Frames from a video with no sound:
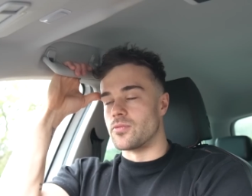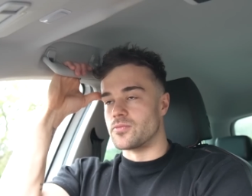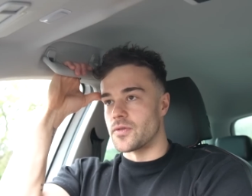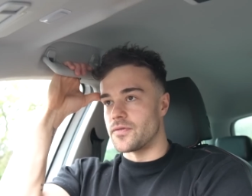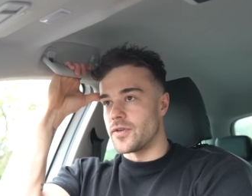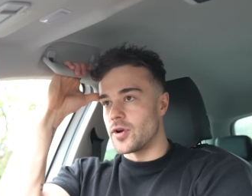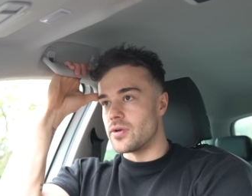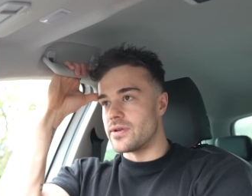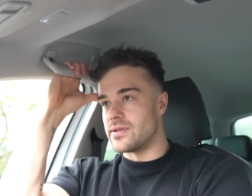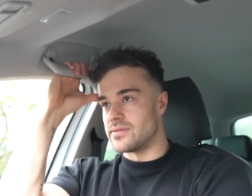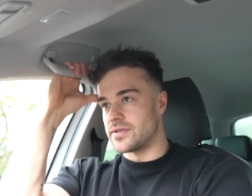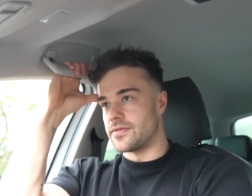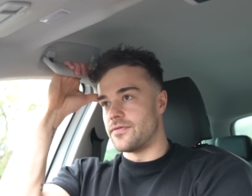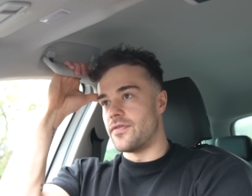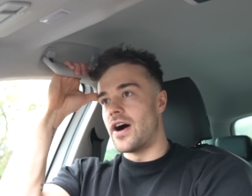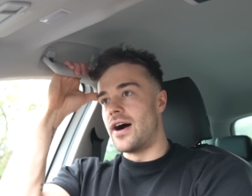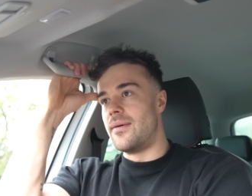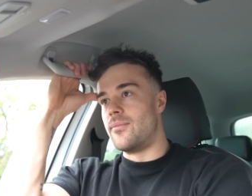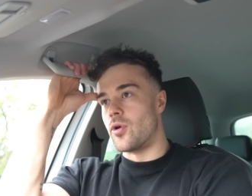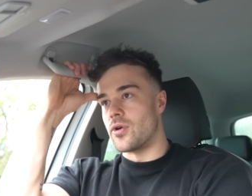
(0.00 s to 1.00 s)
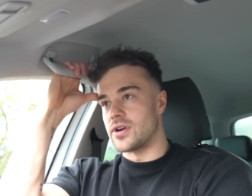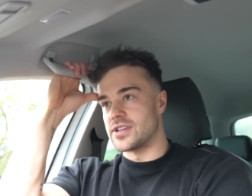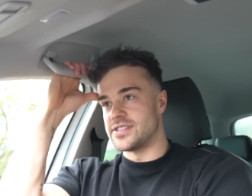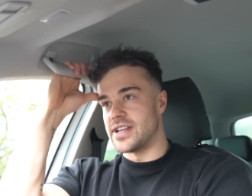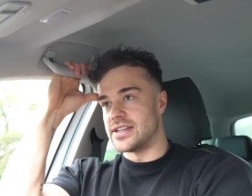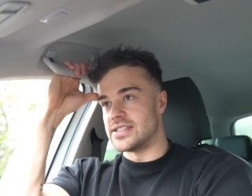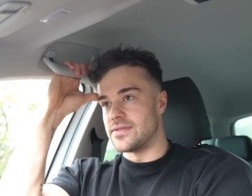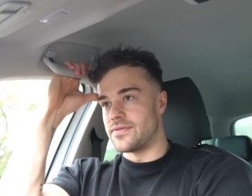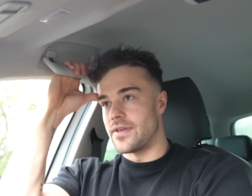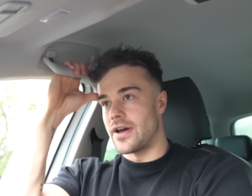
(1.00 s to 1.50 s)
revealed it was far more
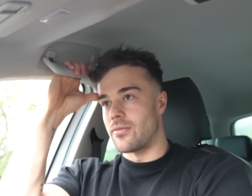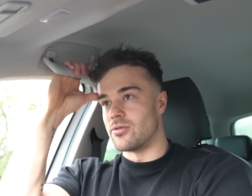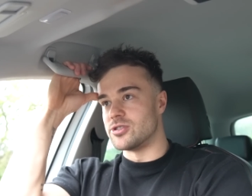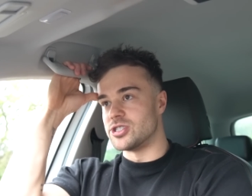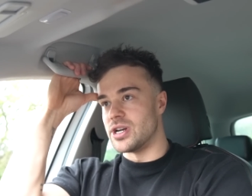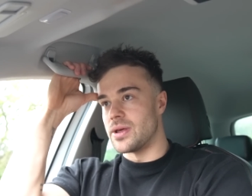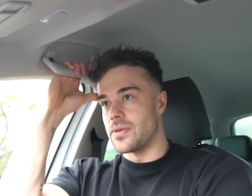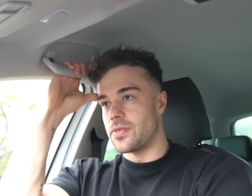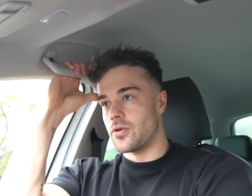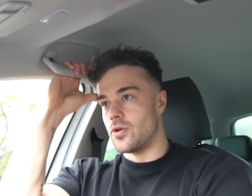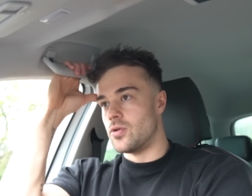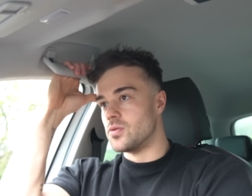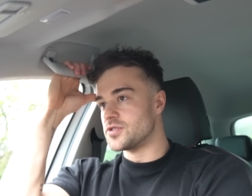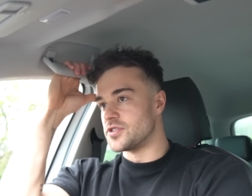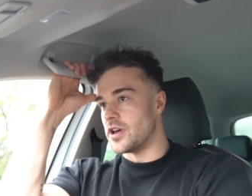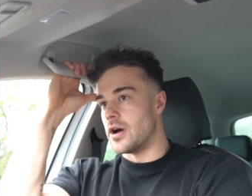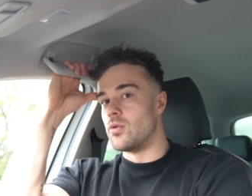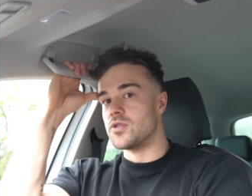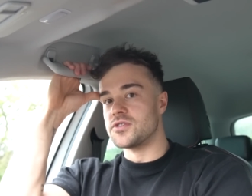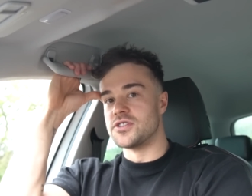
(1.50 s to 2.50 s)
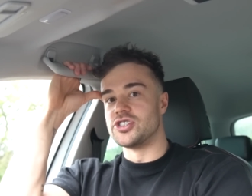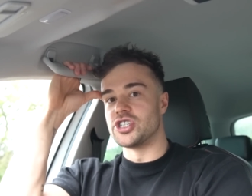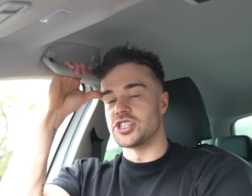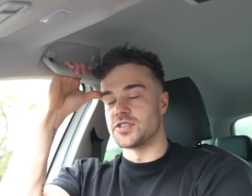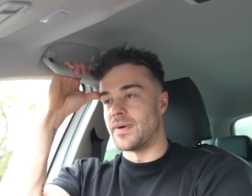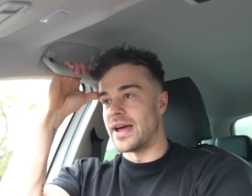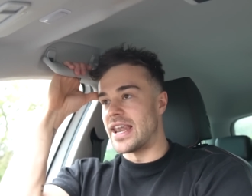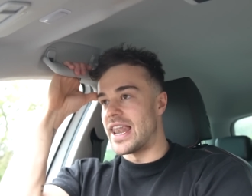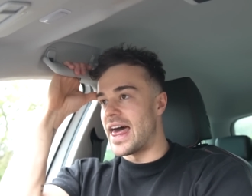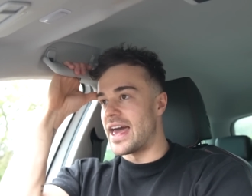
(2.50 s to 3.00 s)
extensive than I originally thought, so it wasn't
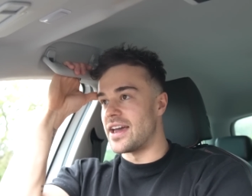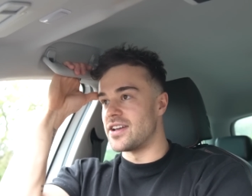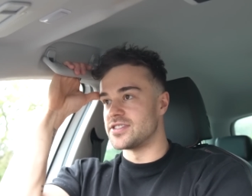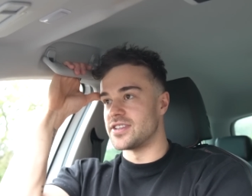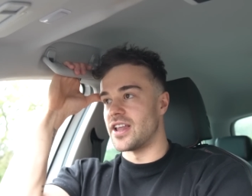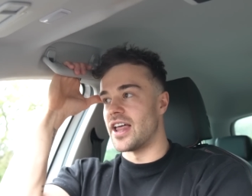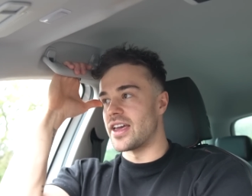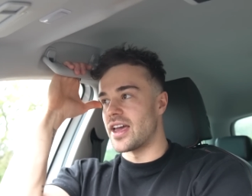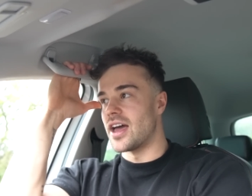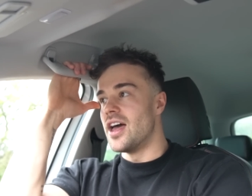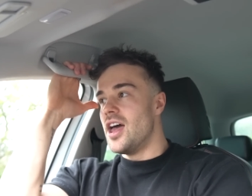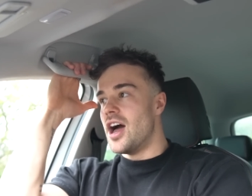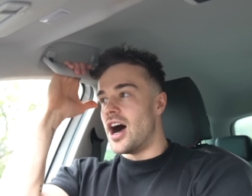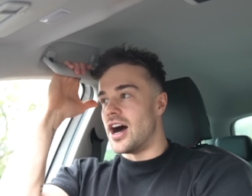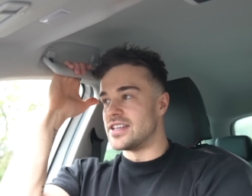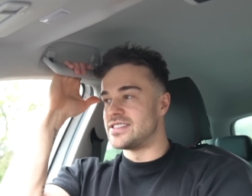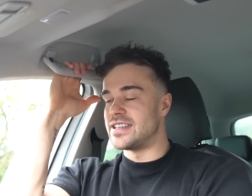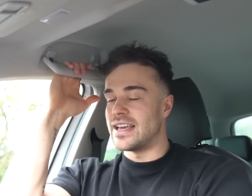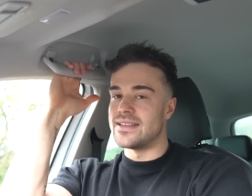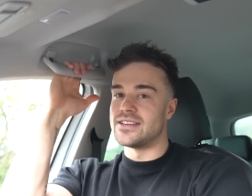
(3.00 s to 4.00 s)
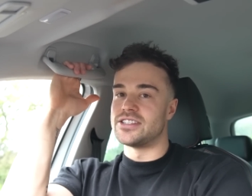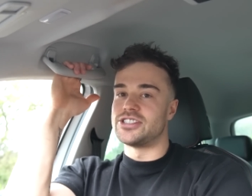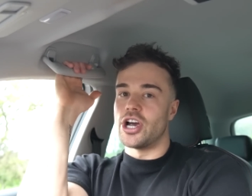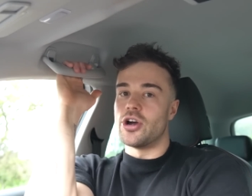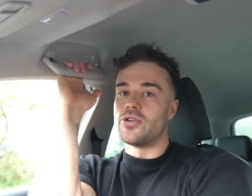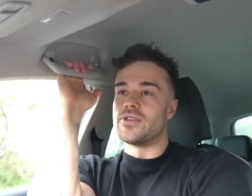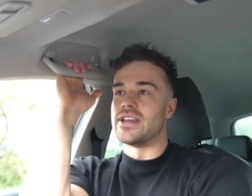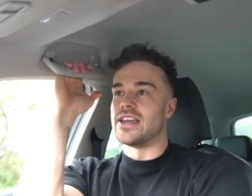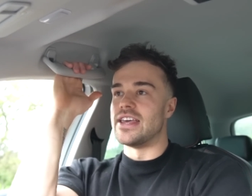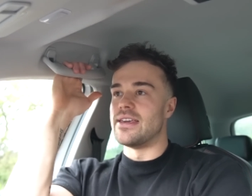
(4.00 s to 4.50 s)
just my legs. Like, I say this
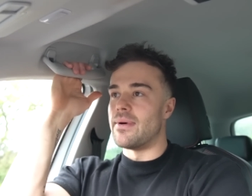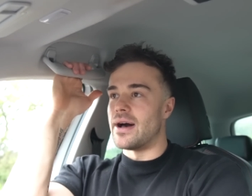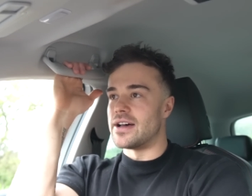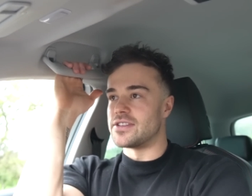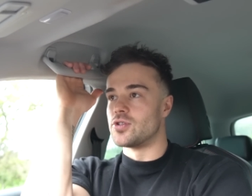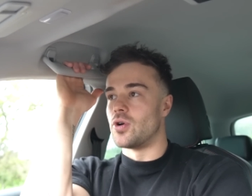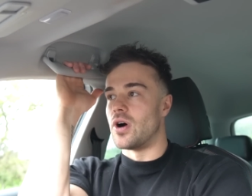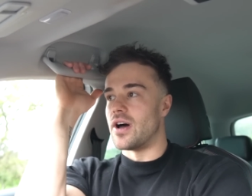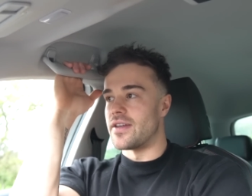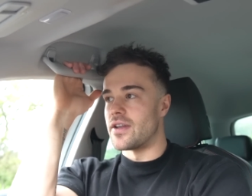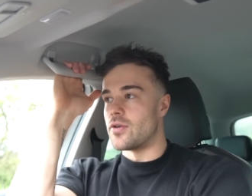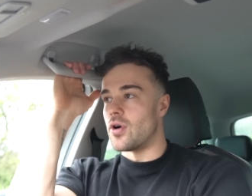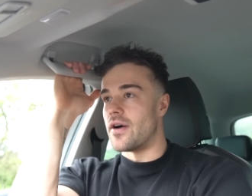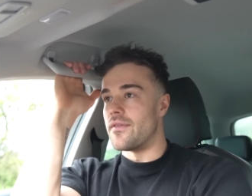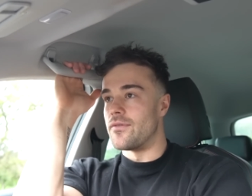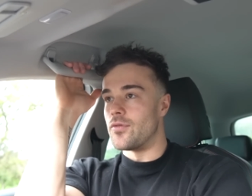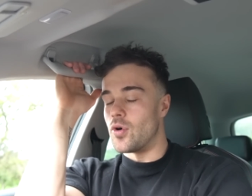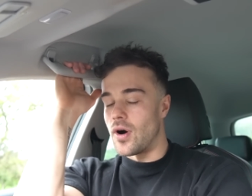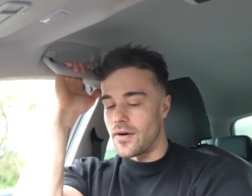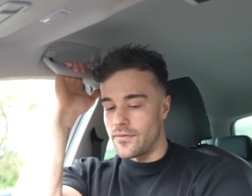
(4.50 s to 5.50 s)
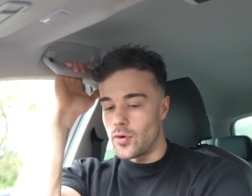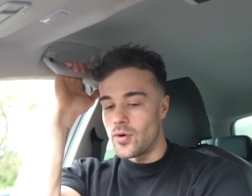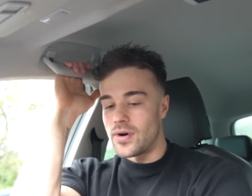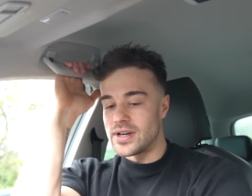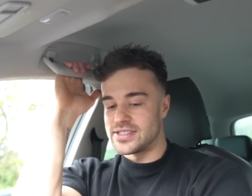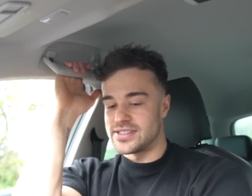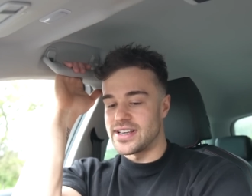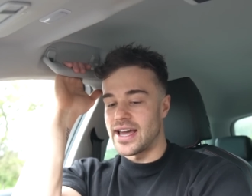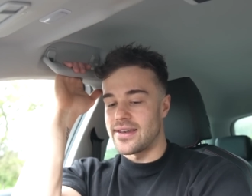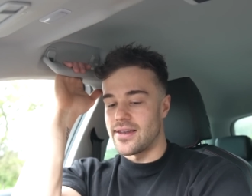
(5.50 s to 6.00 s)
jokingly, but I've, I've, I've
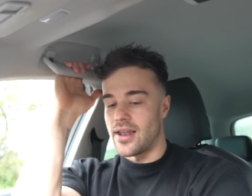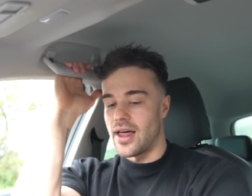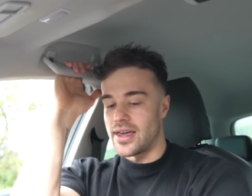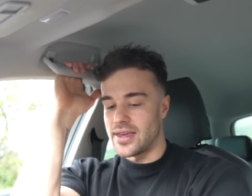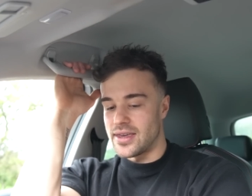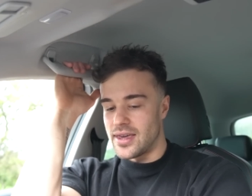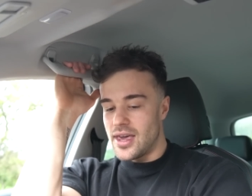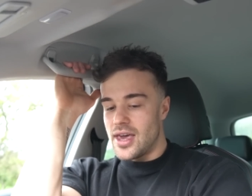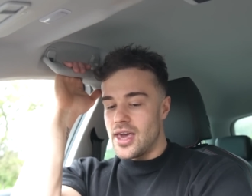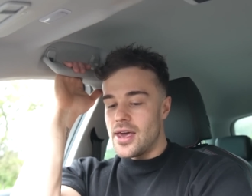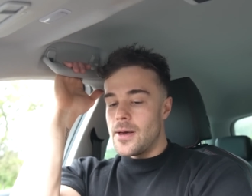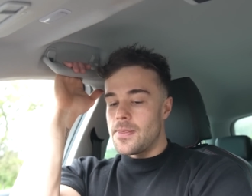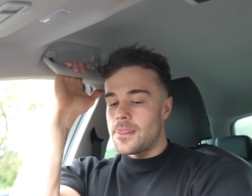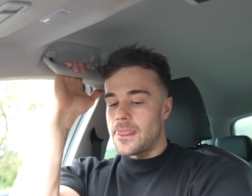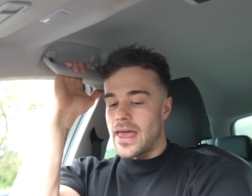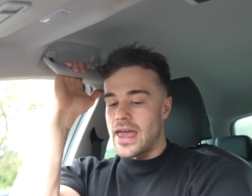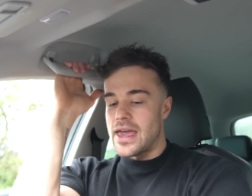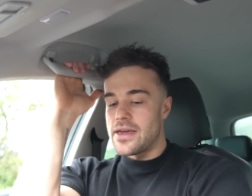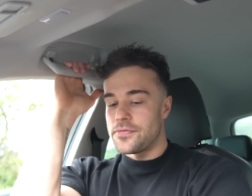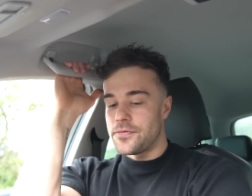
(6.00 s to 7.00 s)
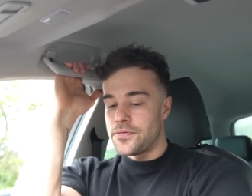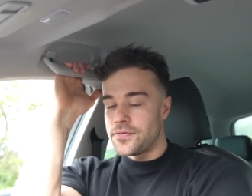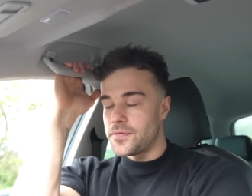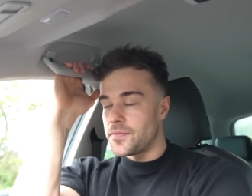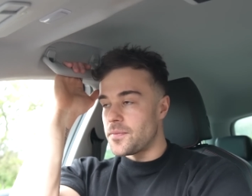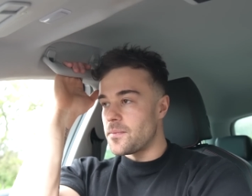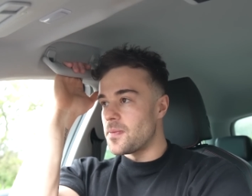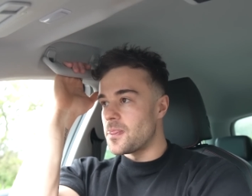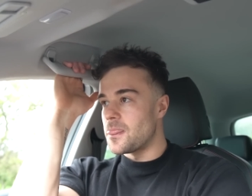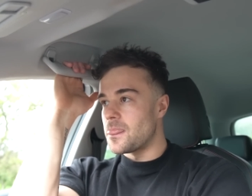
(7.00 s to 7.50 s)
always said, like, if
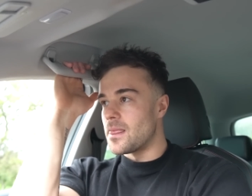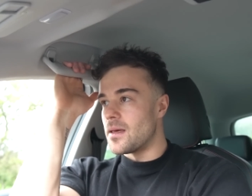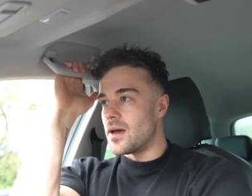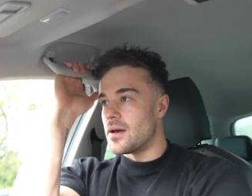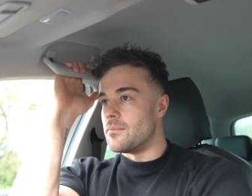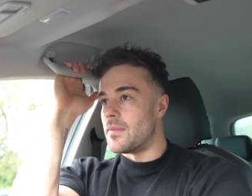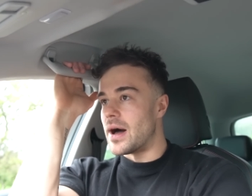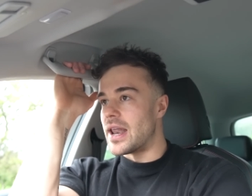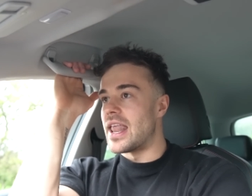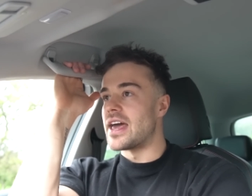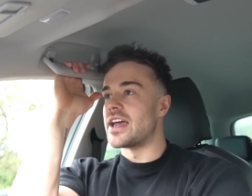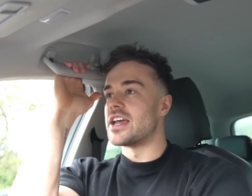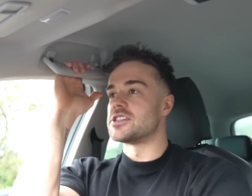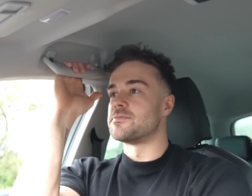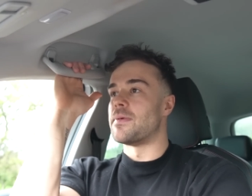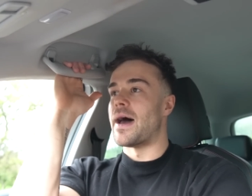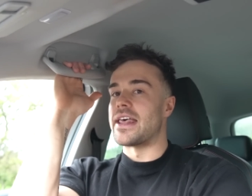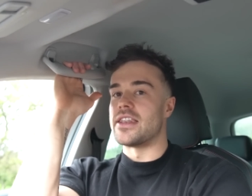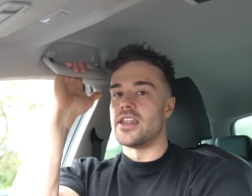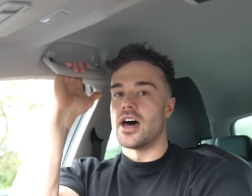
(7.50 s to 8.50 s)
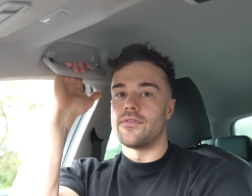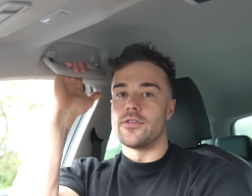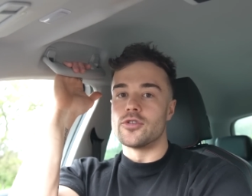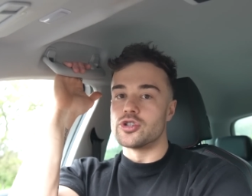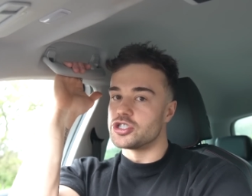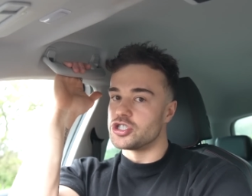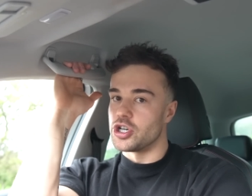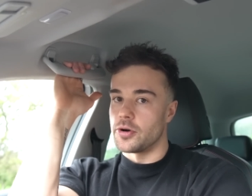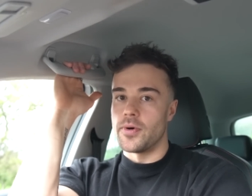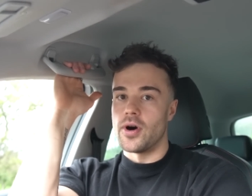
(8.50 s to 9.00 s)
my leg gets bad enough, I'll
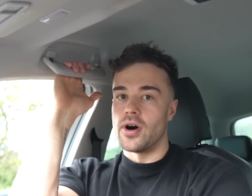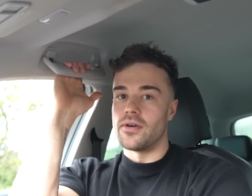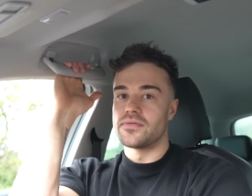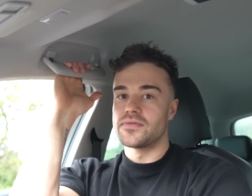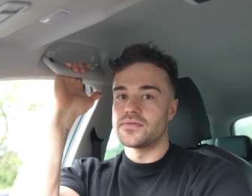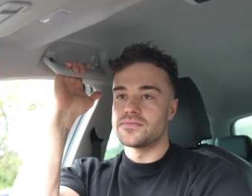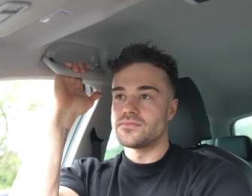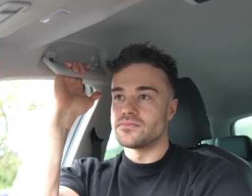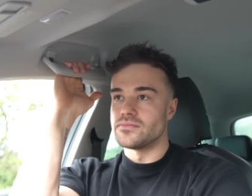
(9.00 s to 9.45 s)
just chop it off.